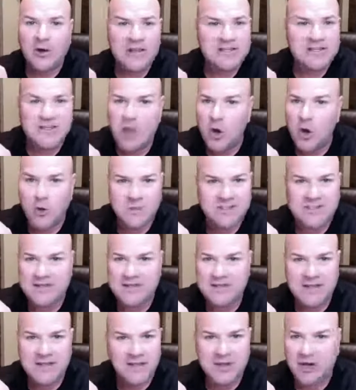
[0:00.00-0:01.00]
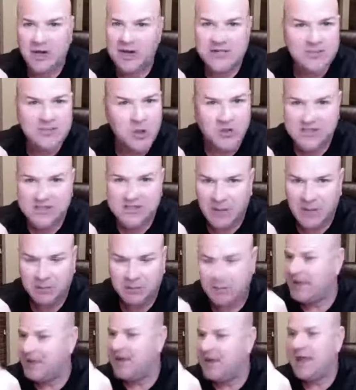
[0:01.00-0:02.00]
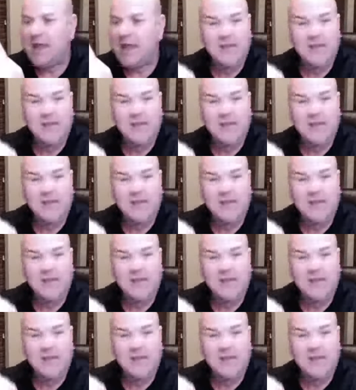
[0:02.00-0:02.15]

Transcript: no supplement.